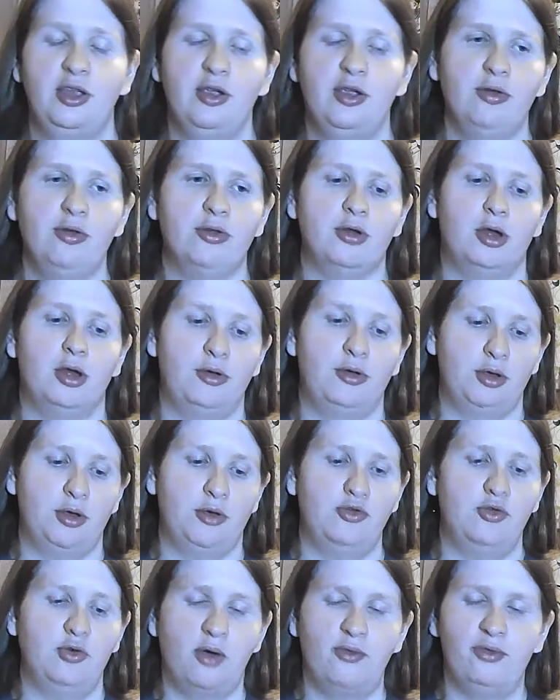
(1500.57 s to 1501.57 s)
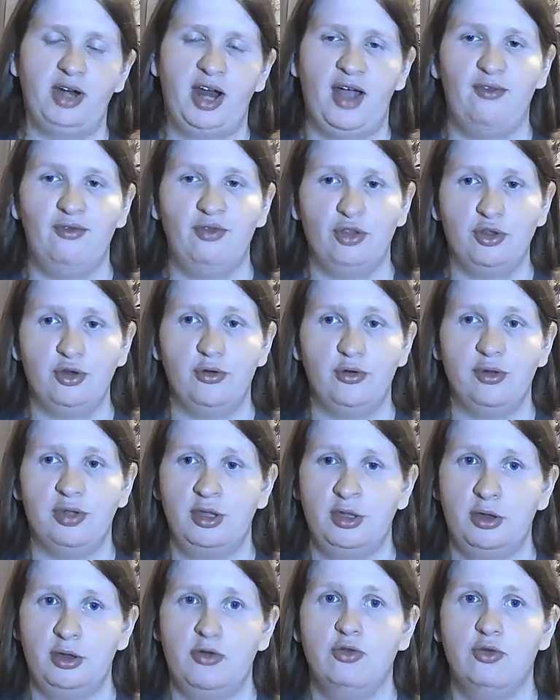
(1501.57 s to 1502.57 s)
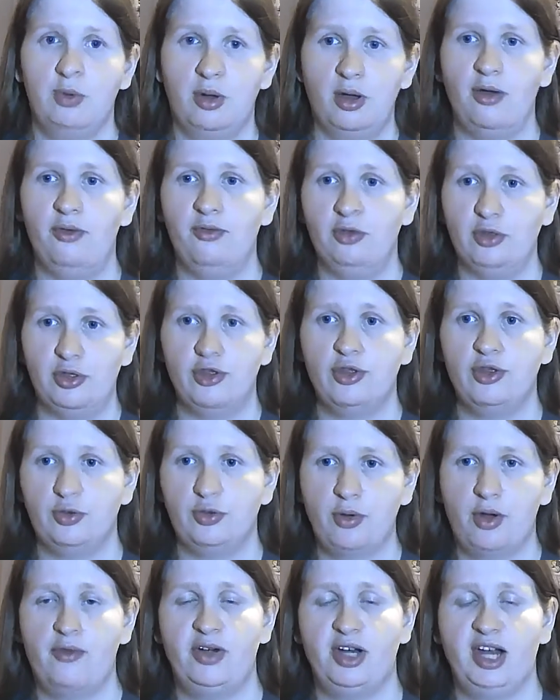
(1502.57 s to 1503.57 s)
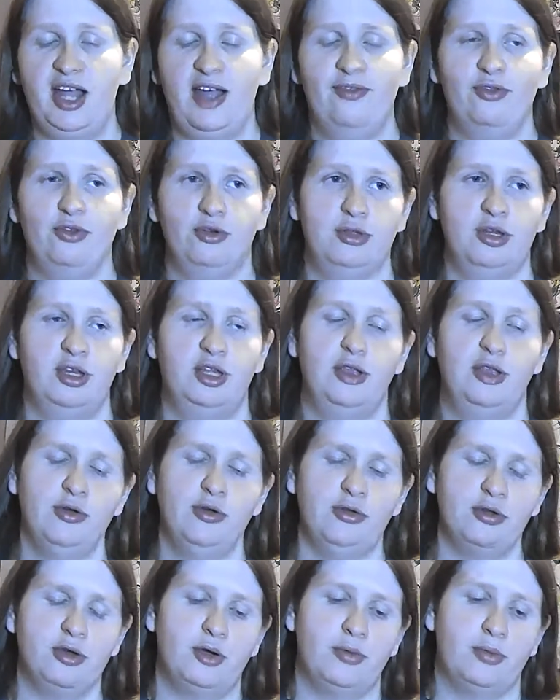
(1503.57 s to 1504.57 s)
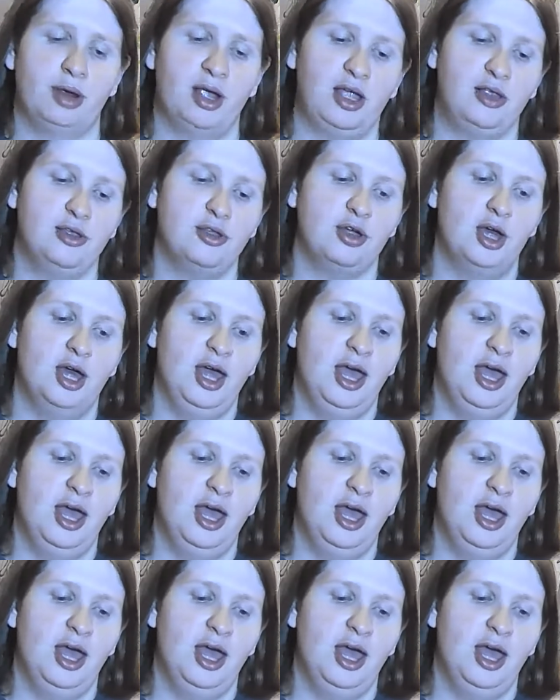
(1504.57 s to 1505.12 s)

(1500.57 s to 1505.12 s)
years ago, 12 and a half to 13, 12 and a half, 13 years ago range.